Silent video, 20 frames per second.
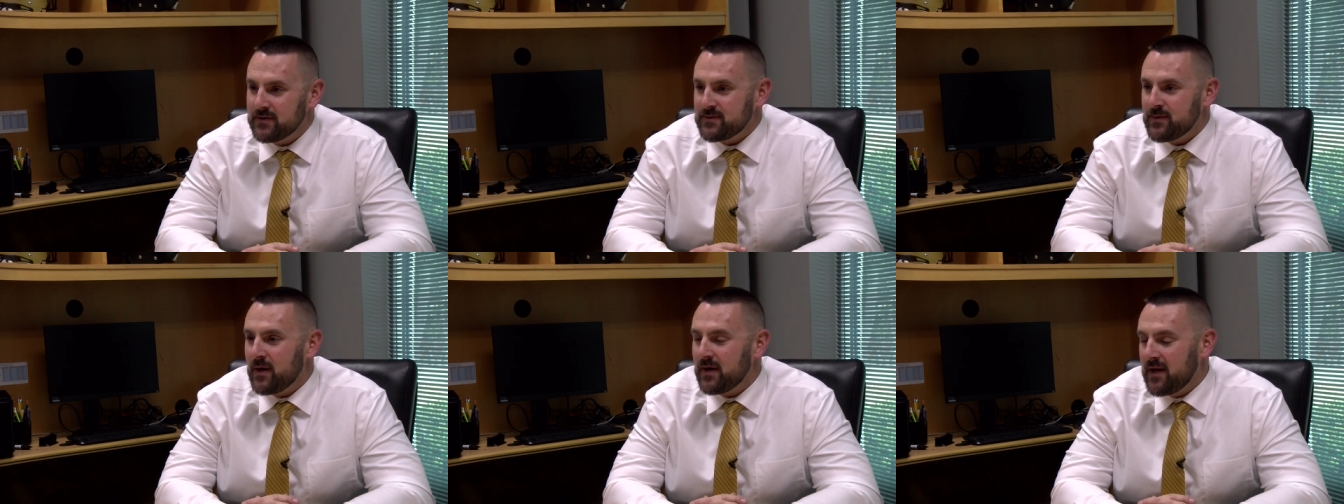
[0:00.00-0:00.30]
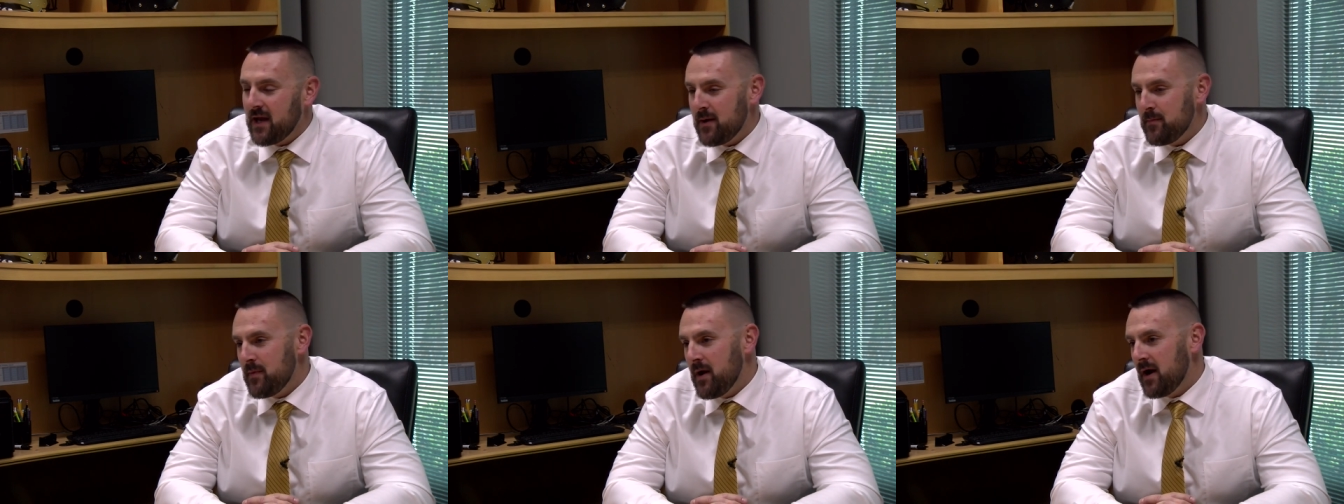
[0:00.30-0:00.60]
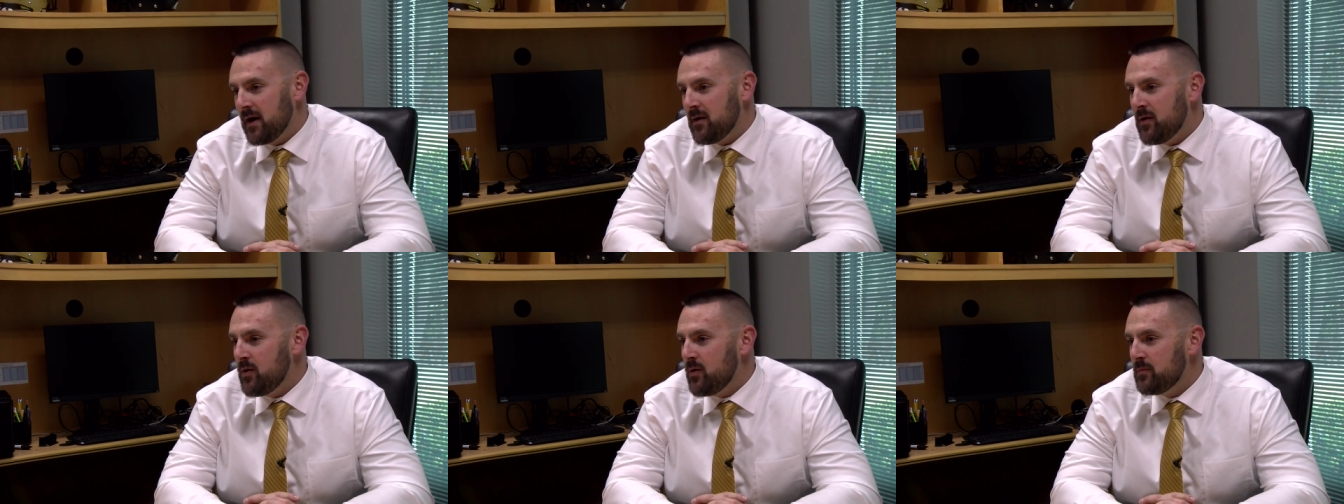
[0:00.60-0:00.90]
So I came
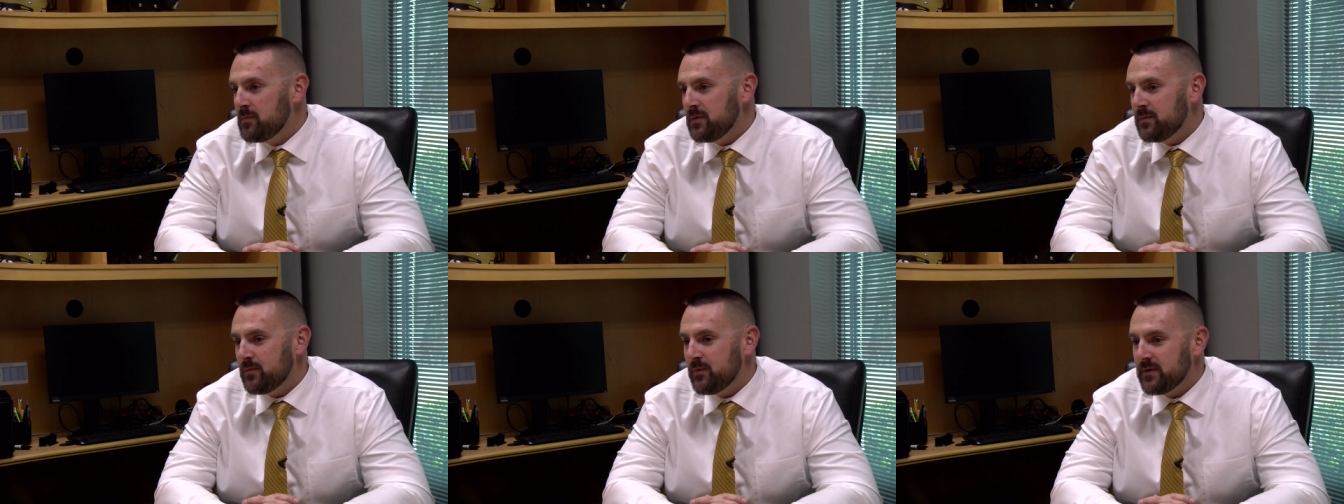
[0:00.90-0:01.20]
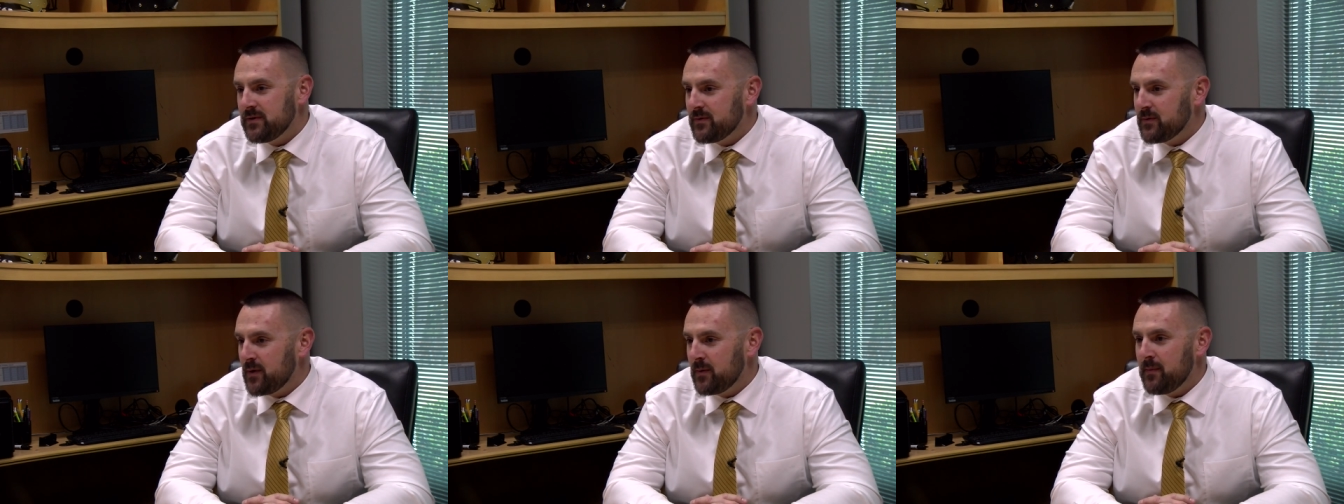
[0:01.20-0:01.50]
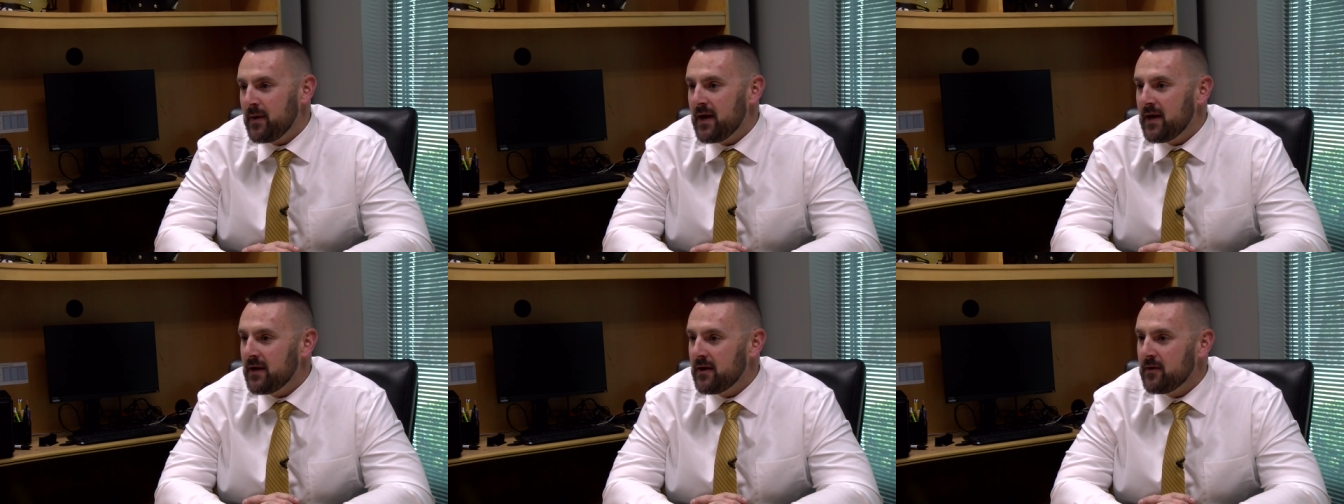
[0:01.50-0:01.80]
back home and went to
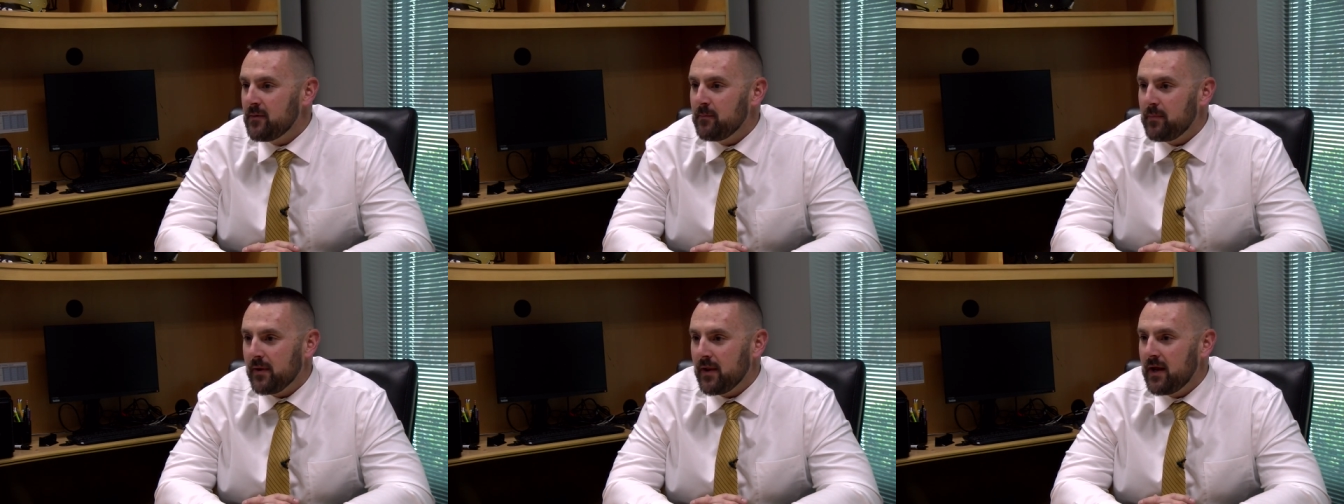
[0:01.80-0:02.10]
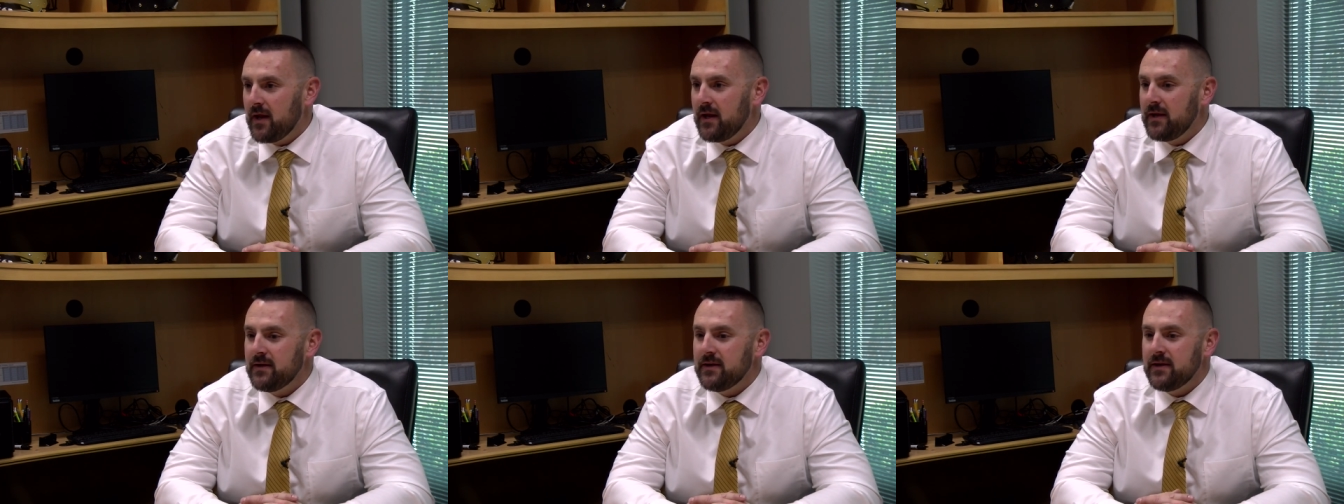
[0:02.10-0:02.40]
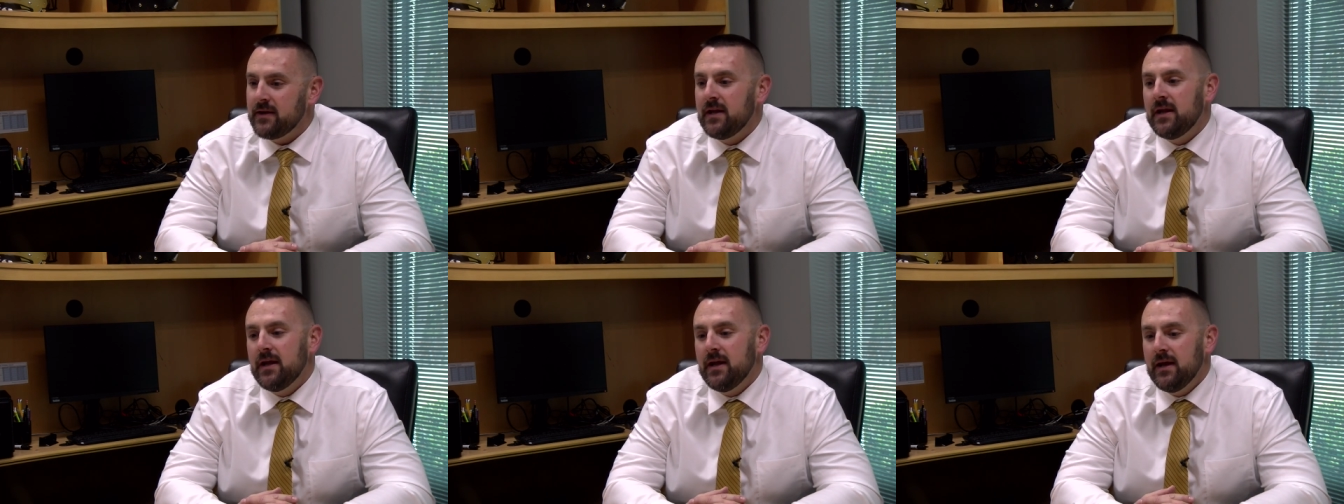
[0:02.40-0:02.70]
Urbana and played
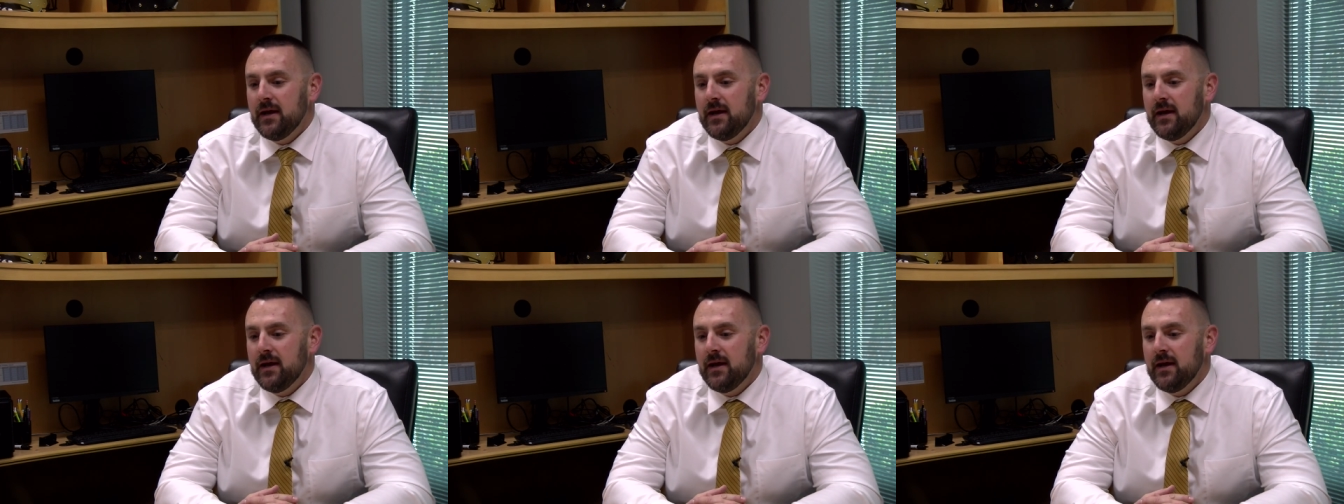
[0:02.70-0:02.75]
and